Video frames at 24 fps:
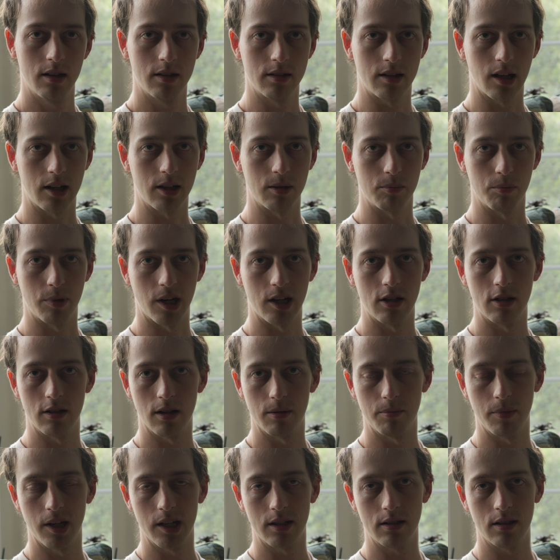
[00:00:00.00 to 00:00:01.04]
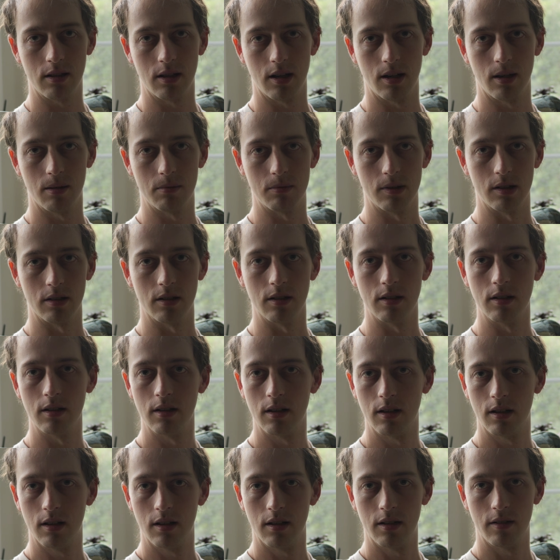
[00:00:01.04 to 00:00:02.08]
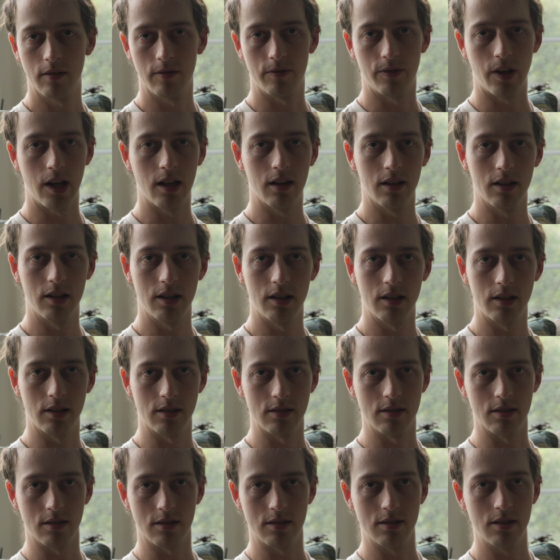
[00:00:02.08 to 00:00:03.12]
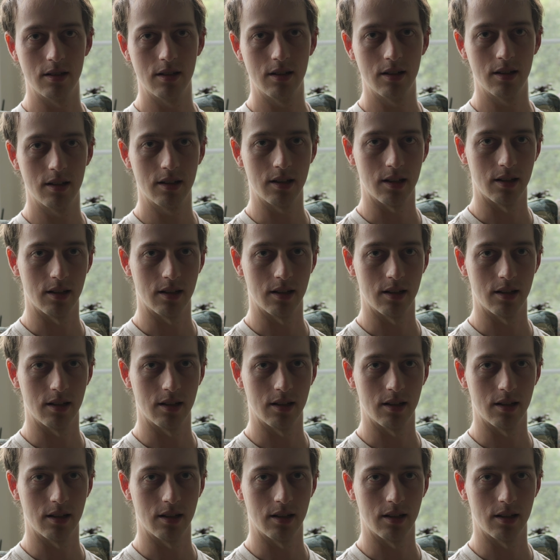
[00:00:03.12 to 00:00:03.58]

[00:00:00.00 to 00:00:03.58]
getting better at making them and failing and succeeding.